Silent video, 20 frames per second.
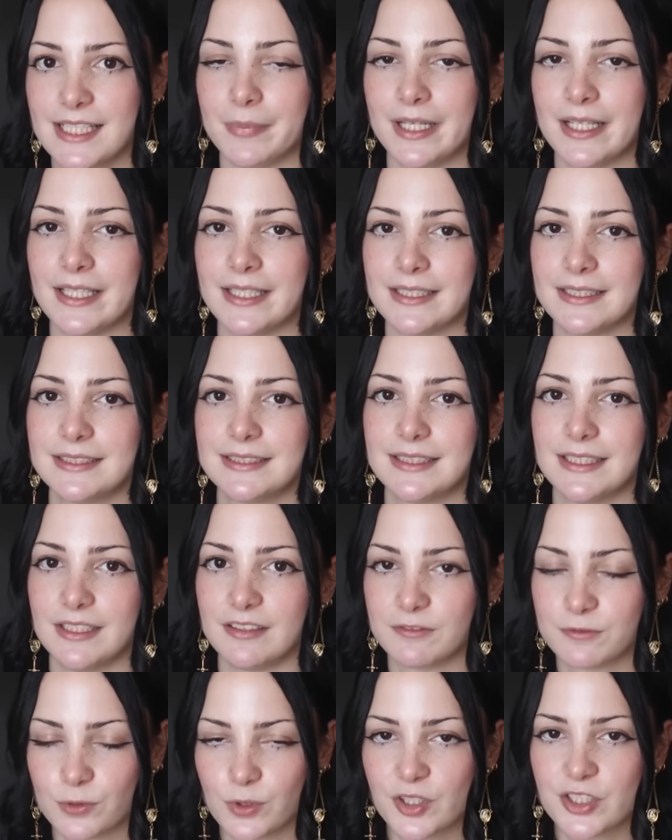but
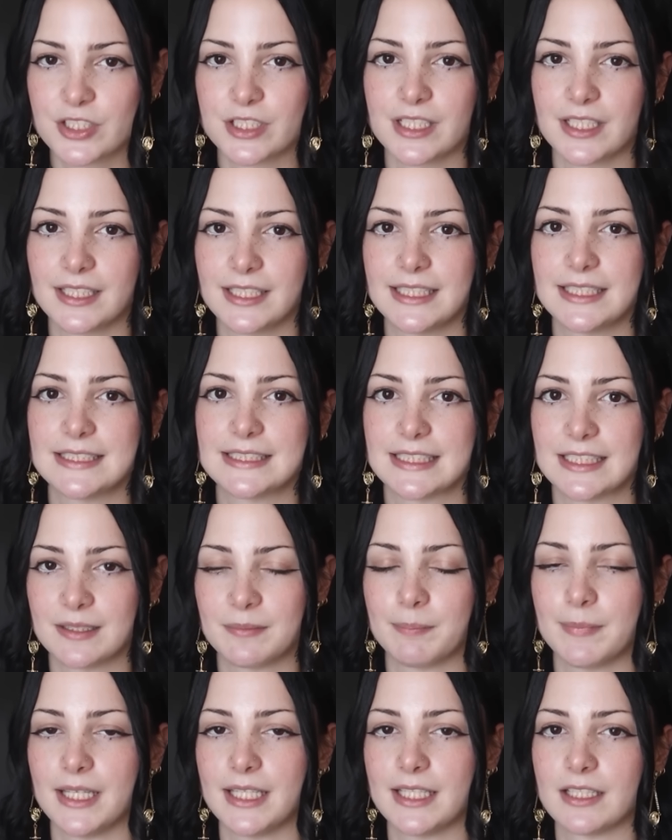unfortunately
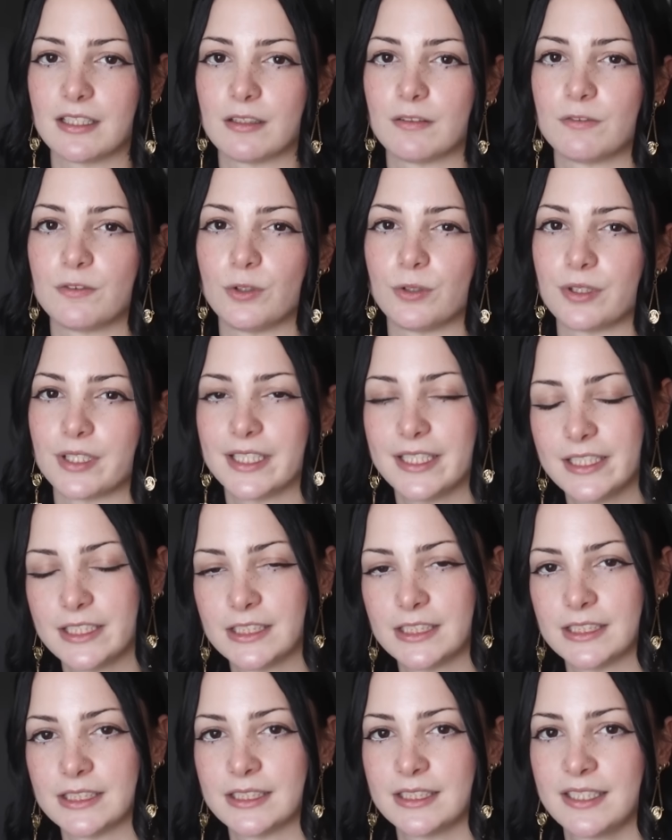didn't make it a full
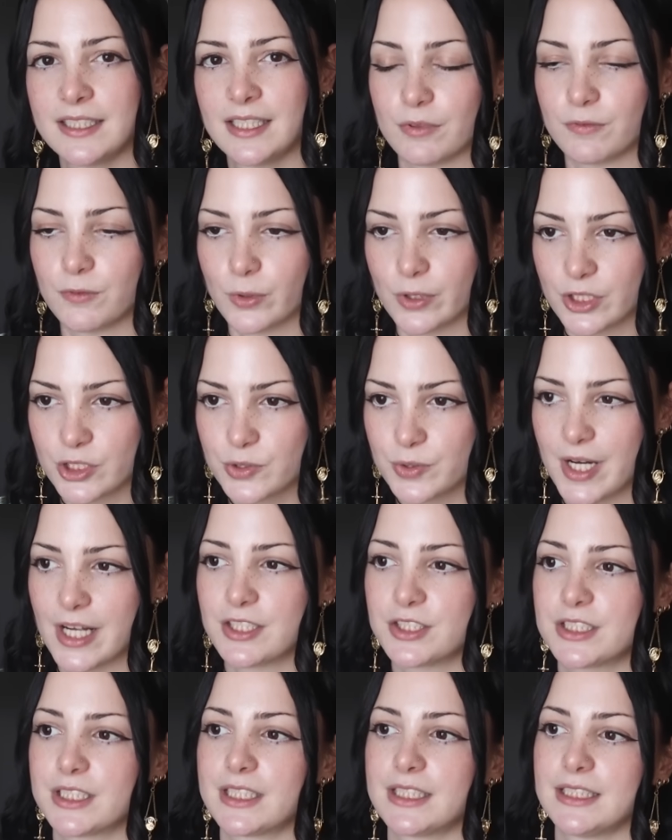year before
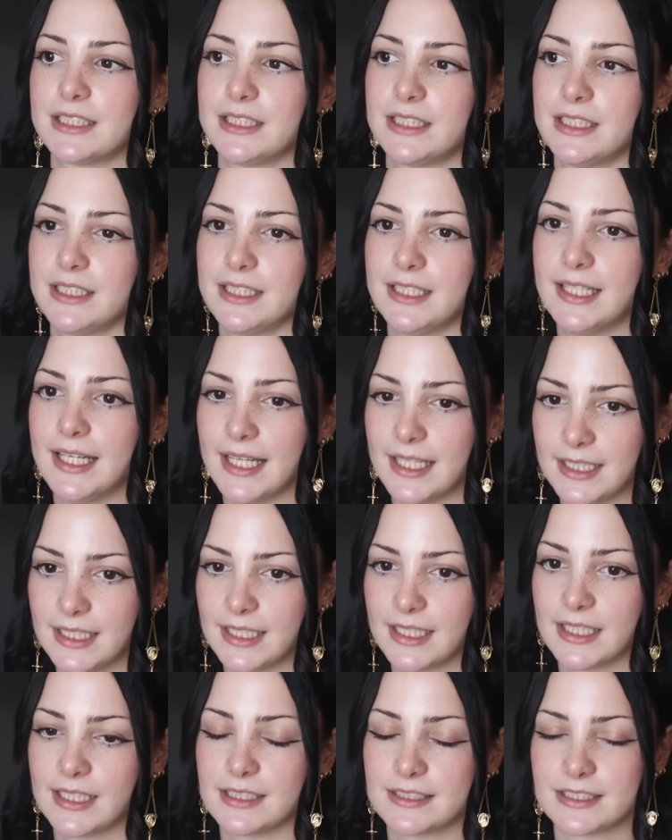tragically
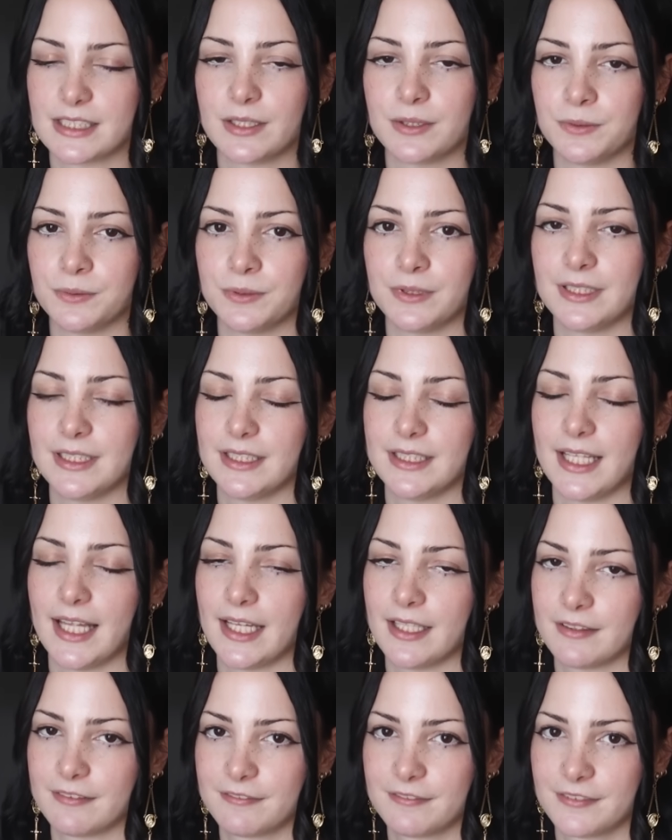ending his own
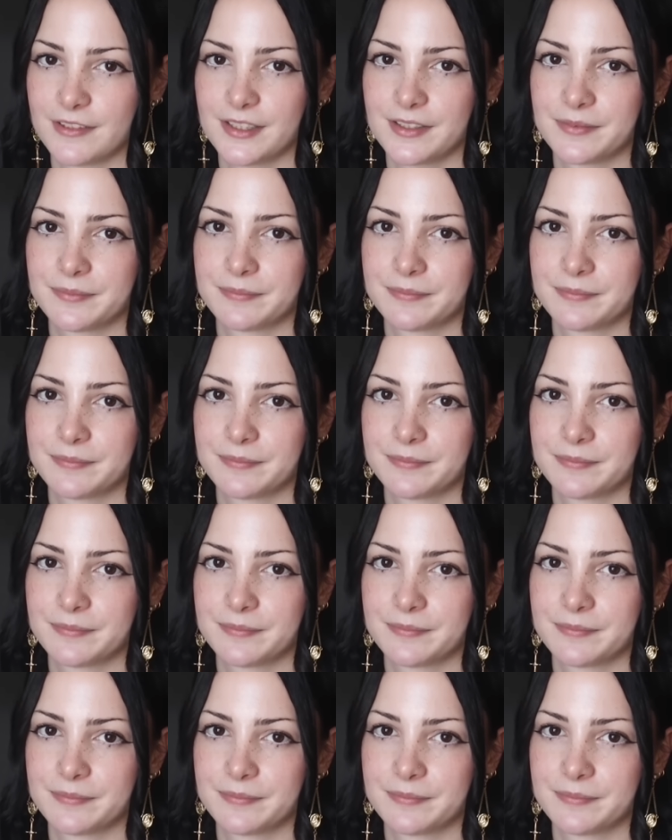life.